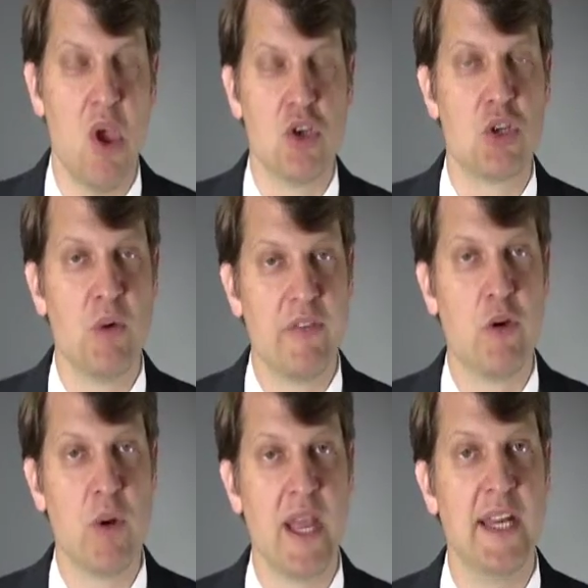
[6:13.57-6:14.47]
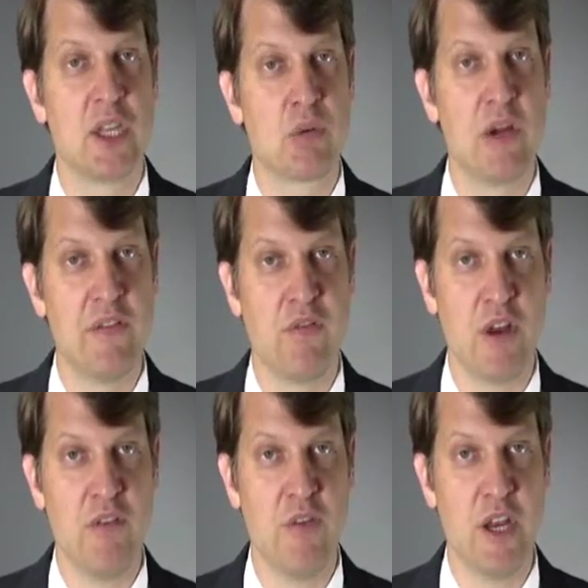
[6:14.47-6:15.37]
So we've created 3
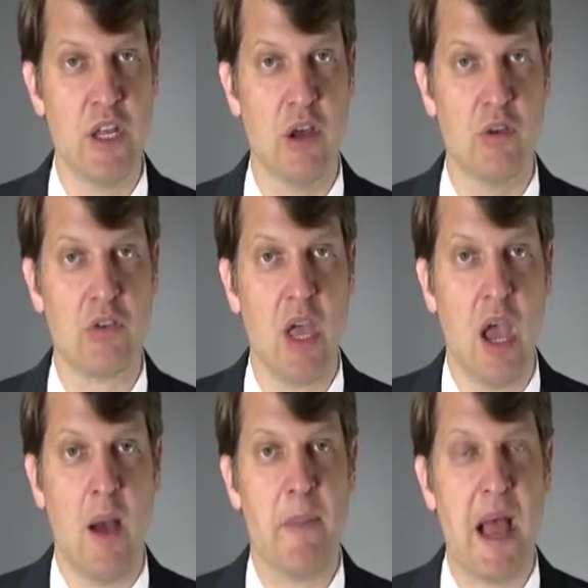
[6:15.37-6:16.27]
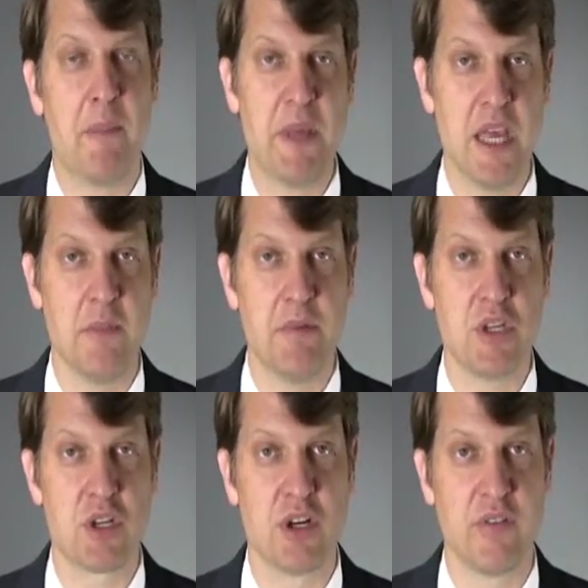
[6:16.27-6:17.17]
free videos about PMP
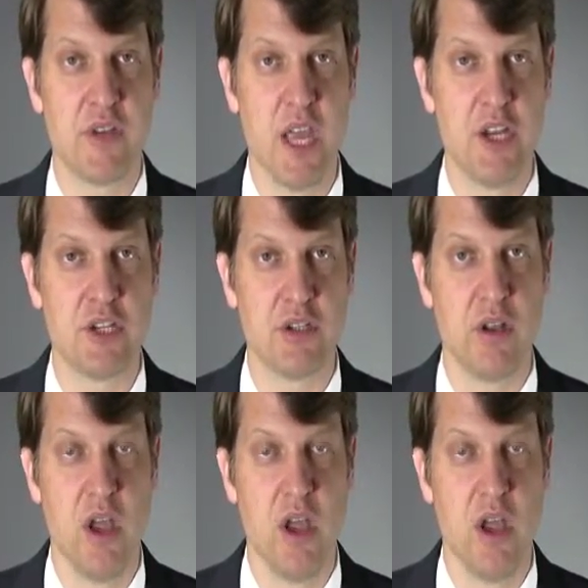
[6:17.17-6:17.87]
certification.